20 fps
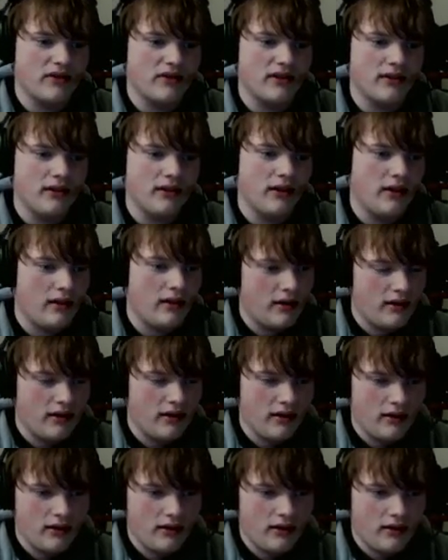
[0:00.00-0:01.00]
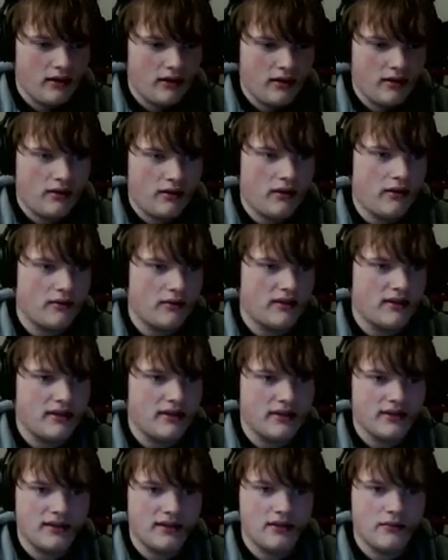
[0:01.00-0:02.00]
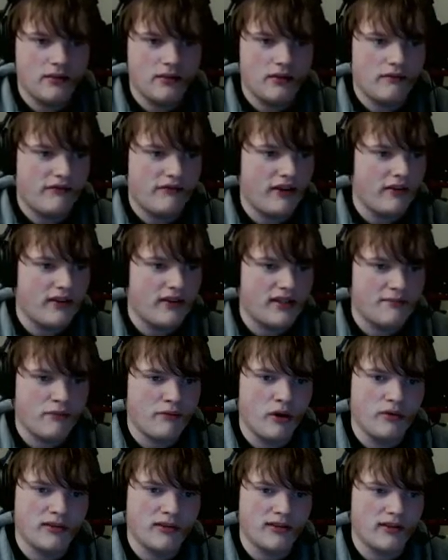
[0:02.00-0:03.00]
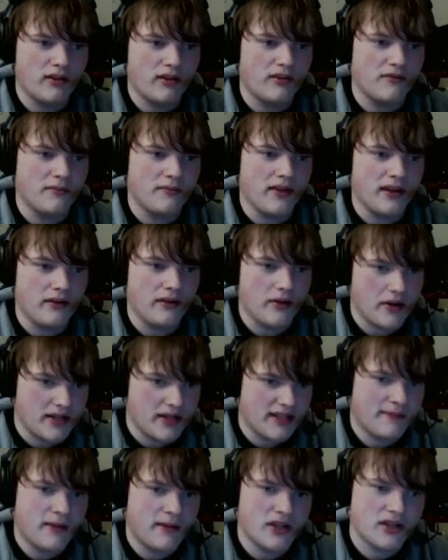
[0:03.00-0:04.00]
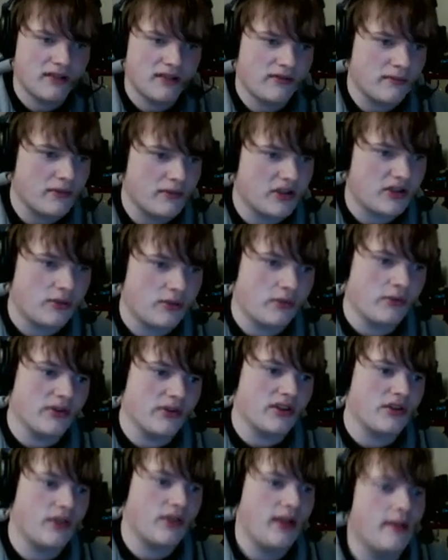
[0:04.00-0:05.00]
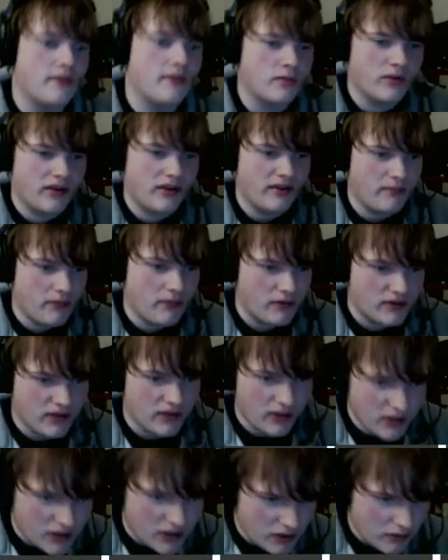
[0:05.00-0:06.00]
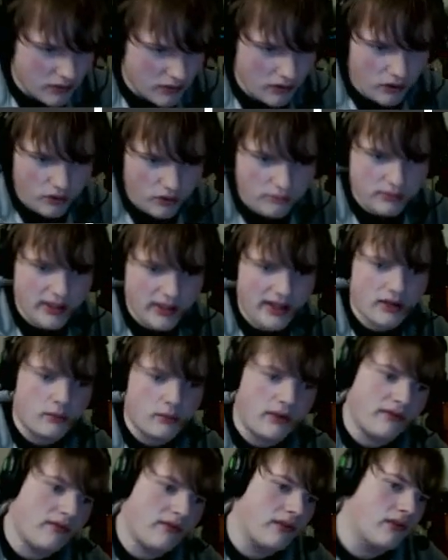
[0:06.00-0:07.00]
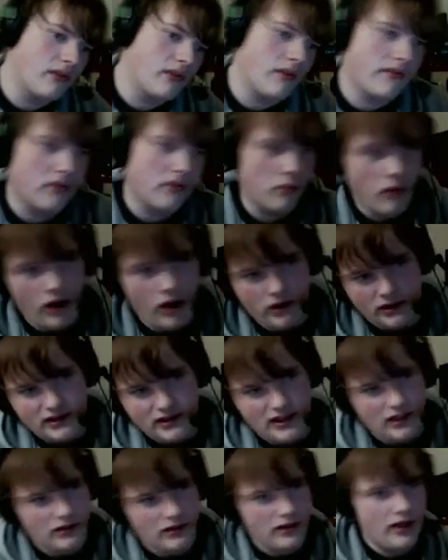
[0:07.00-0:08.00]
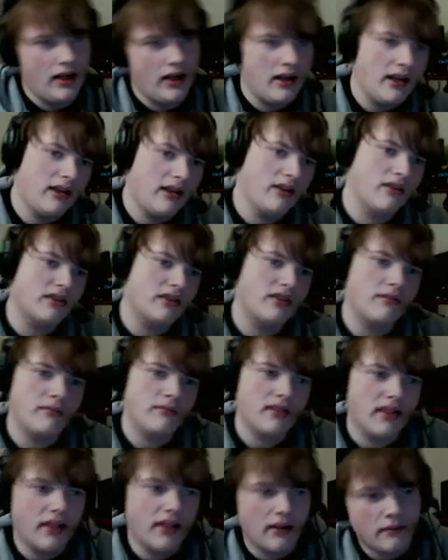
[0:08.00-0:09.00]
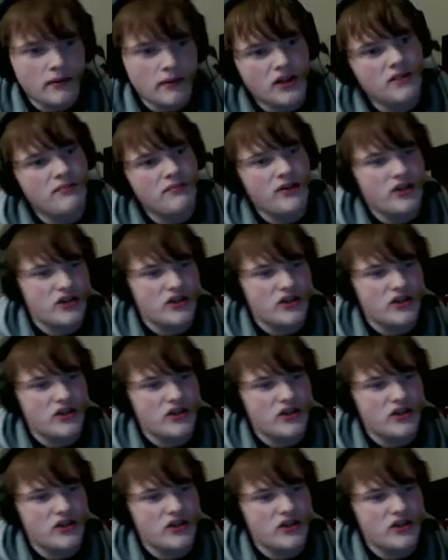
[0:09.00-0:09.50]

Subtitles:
melted. Oh, what's this? There were various postcards from the area, especially from the tourist traps. One of the postcards showed an old black and white photo of the water tower. It looked to be in much